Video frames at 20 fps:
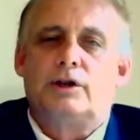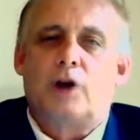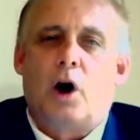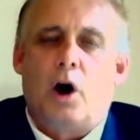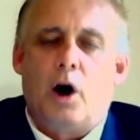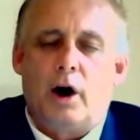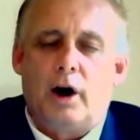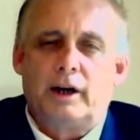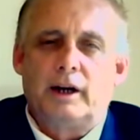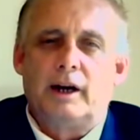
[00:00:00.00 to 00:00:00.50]

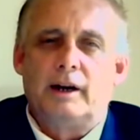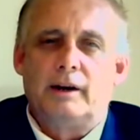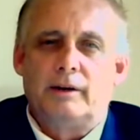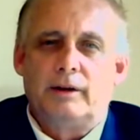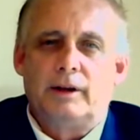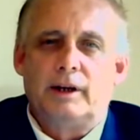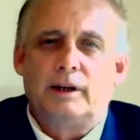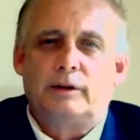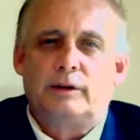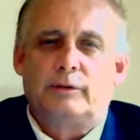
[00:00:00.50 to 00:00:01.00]
to
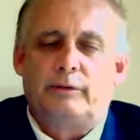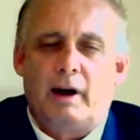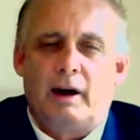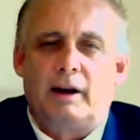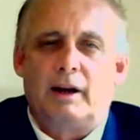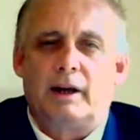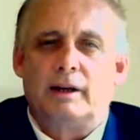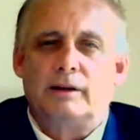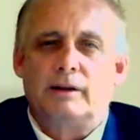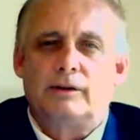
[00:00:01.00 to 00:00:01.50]
target
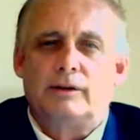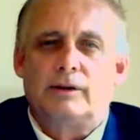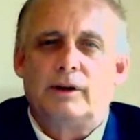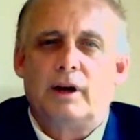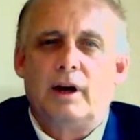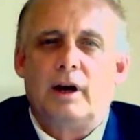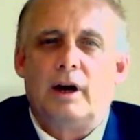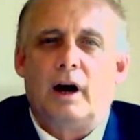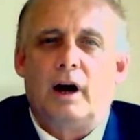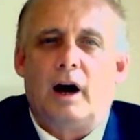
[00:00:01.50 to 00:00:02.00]
these
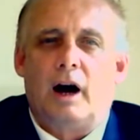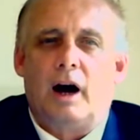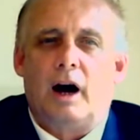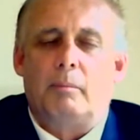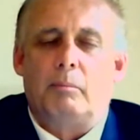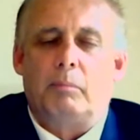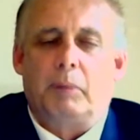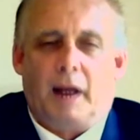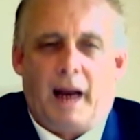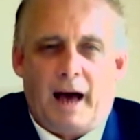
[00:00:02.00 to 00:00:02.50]
felons,
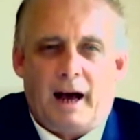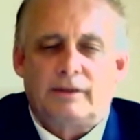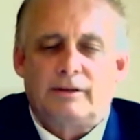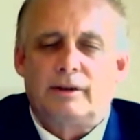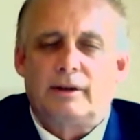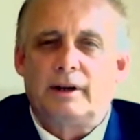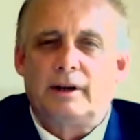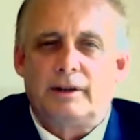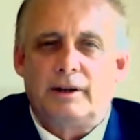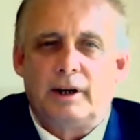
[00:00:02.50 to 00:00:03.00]

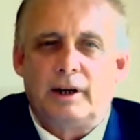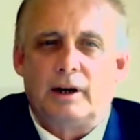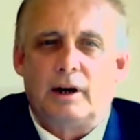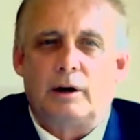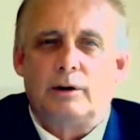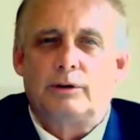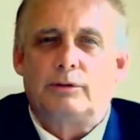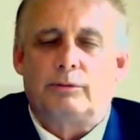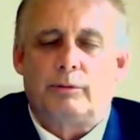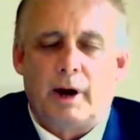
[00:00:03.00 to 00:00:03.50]
blacks and
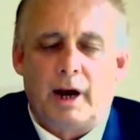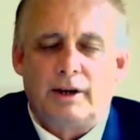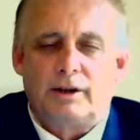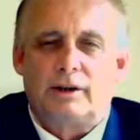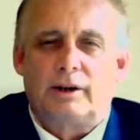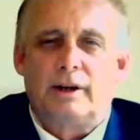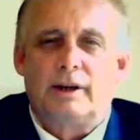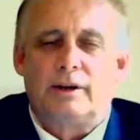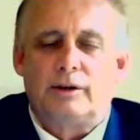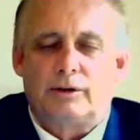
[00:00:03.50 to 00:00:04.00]
Latinos,
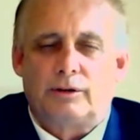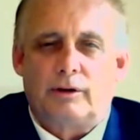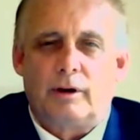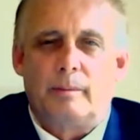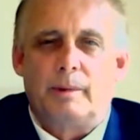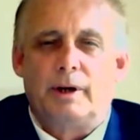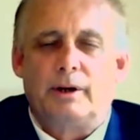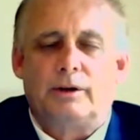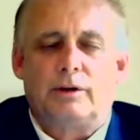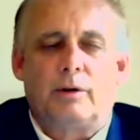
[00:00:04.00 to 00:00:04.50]
racially
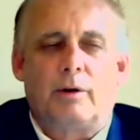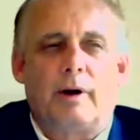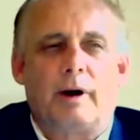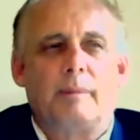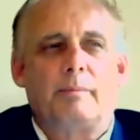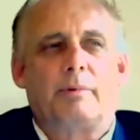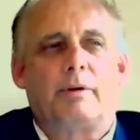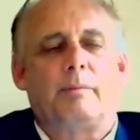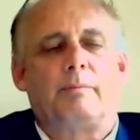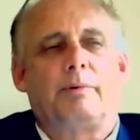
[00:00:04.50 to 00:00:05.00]

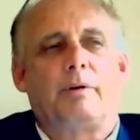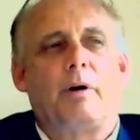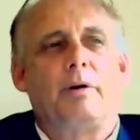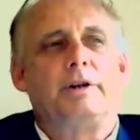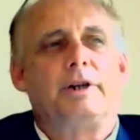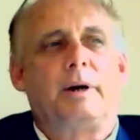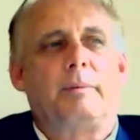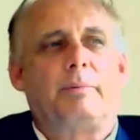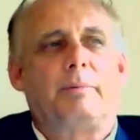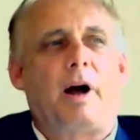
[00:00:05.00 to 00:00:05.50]
discriminatory
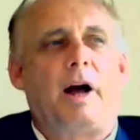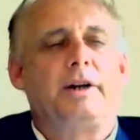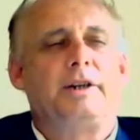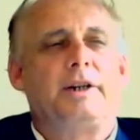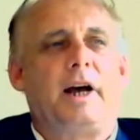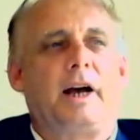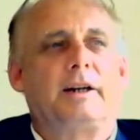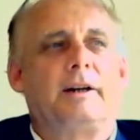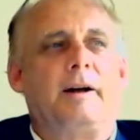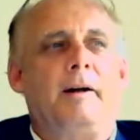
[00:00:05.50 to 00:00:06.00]

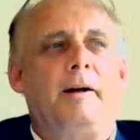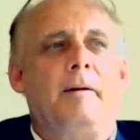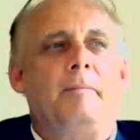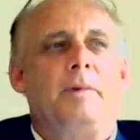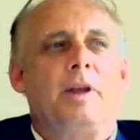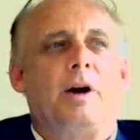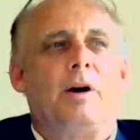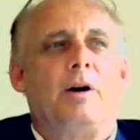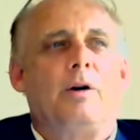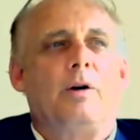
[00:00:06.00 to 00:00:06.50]

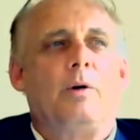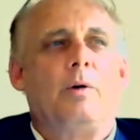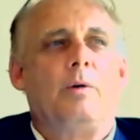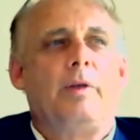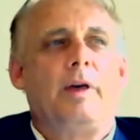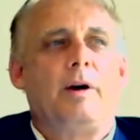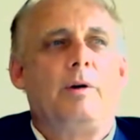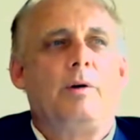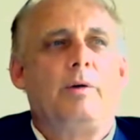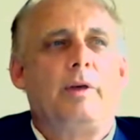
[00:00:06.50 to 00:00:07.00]
project,
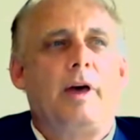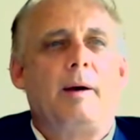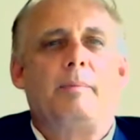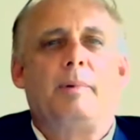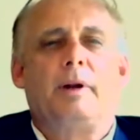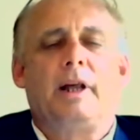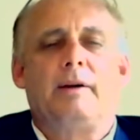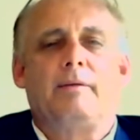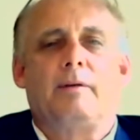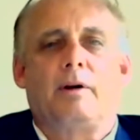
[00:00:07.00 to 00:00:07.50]
who
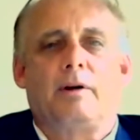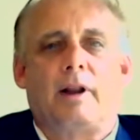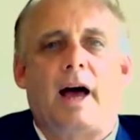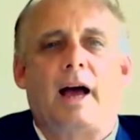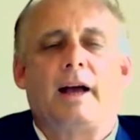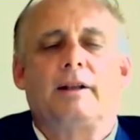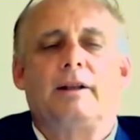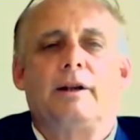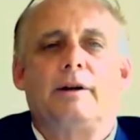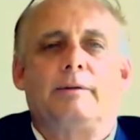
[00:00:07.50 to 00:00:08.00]
they believe
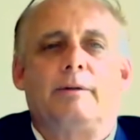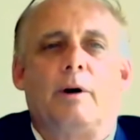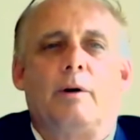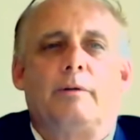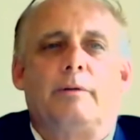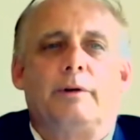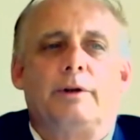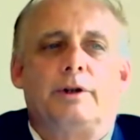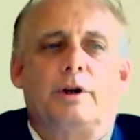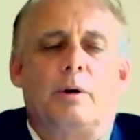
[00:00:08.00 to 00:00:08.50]
are likely
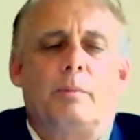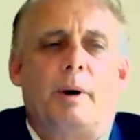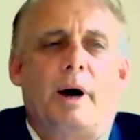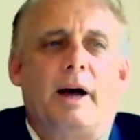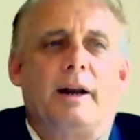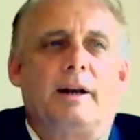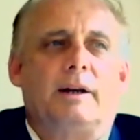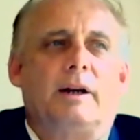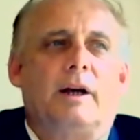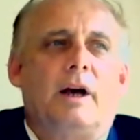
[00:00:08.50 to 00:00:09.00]
to vote for
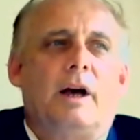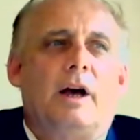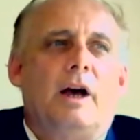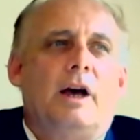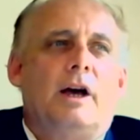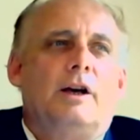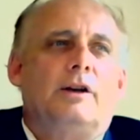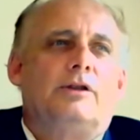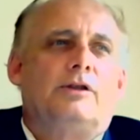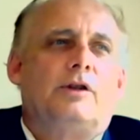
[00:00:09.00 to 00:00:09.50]
Joe Biden.
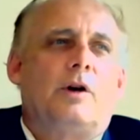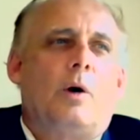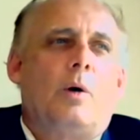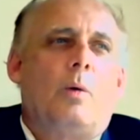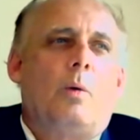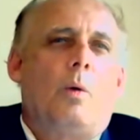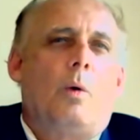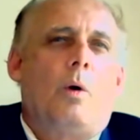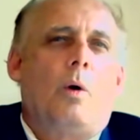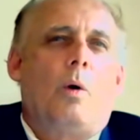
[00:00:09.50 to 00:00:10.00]

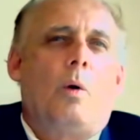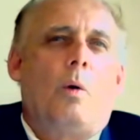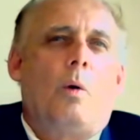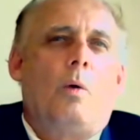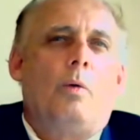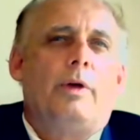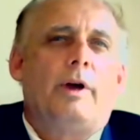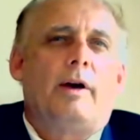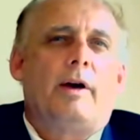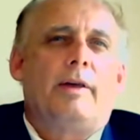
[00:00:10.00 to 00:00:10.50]
So
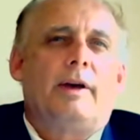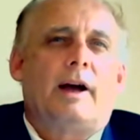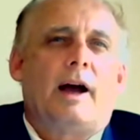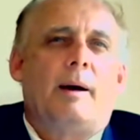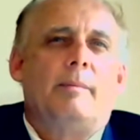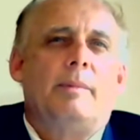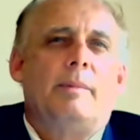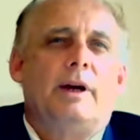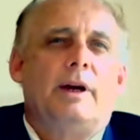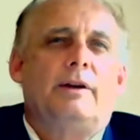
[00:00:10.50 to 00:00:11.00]
the
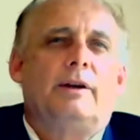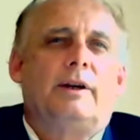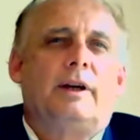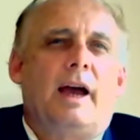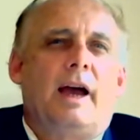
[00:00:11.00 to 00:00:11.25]
other thing I'm